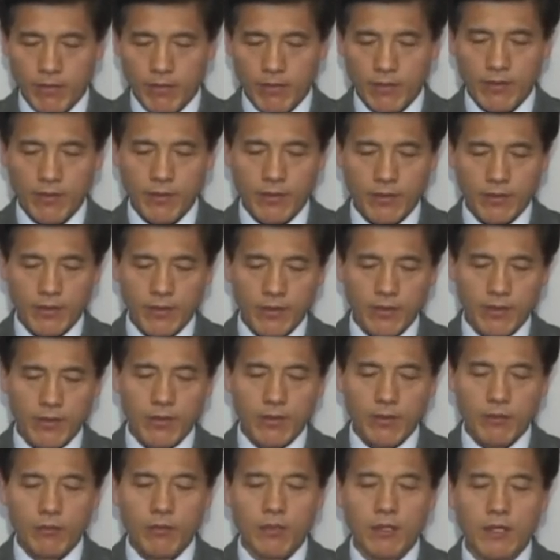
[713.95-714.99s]
We
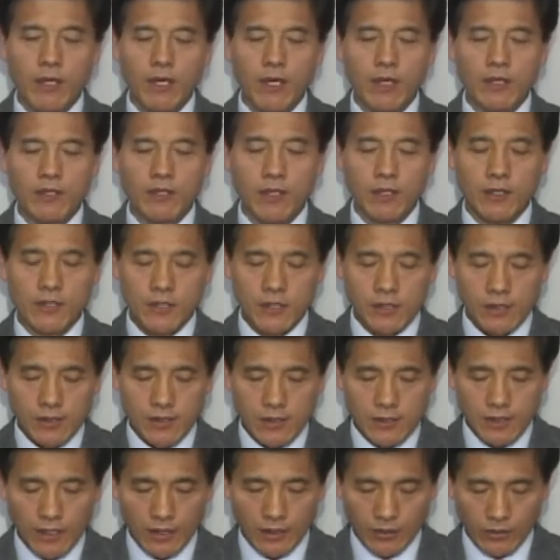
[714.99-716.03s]
must pray
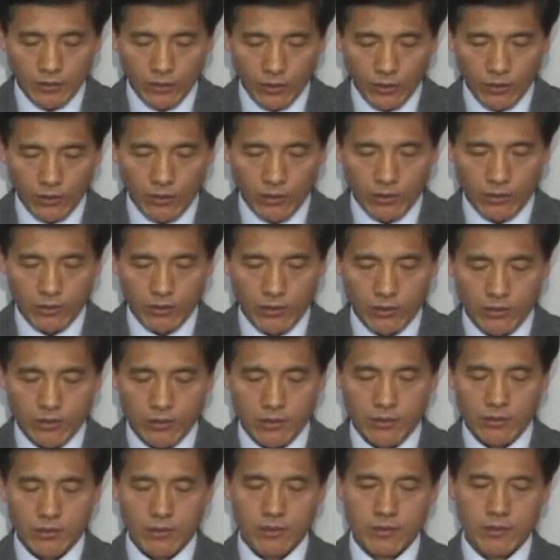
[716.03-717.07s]
in the end of
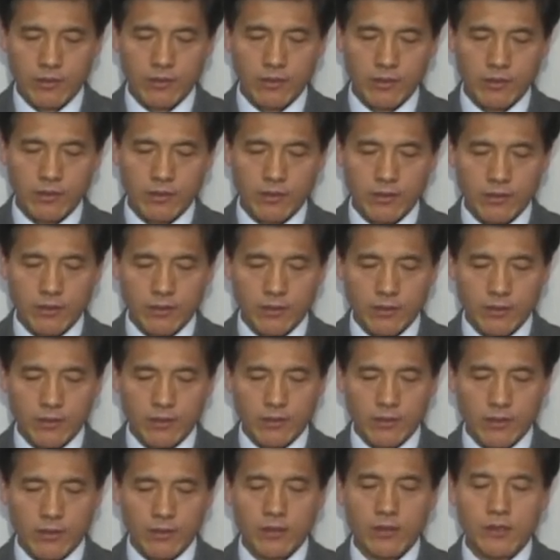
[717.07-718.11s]
times.
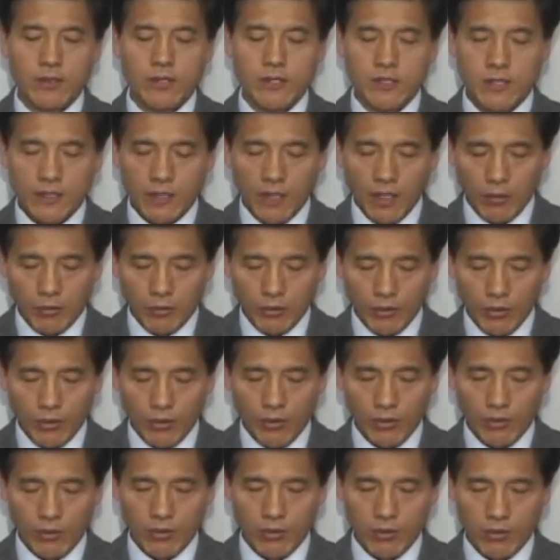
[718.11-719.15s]
We
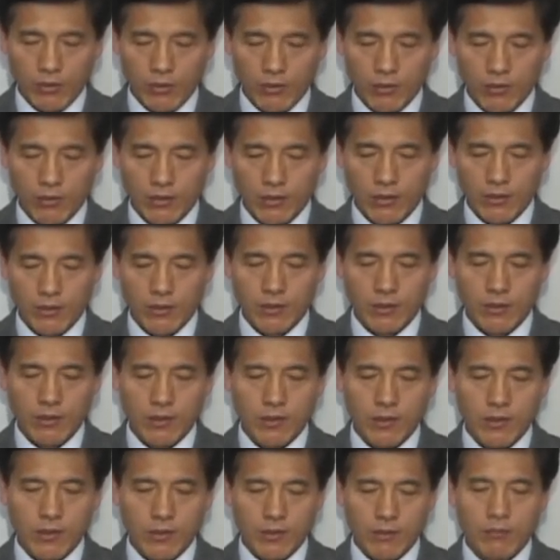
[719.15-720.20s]
must strive
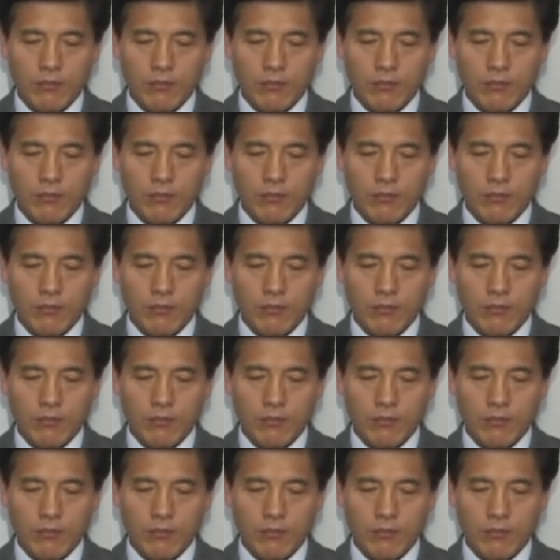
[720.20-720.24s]
to